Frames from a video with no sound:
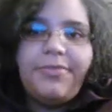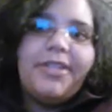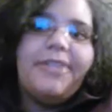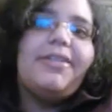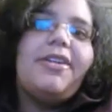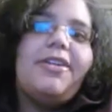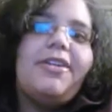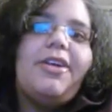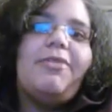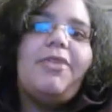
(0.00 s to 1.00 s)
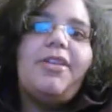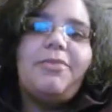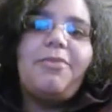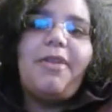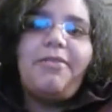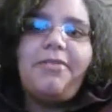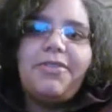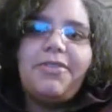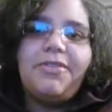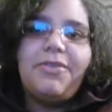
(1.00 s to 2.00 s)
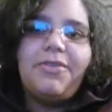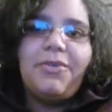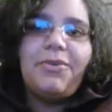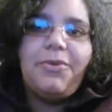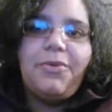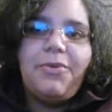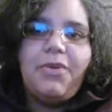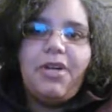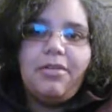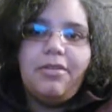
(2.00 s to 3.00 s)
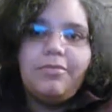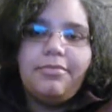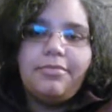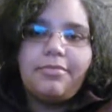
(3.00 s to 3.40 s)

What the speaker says: It's it's a reference to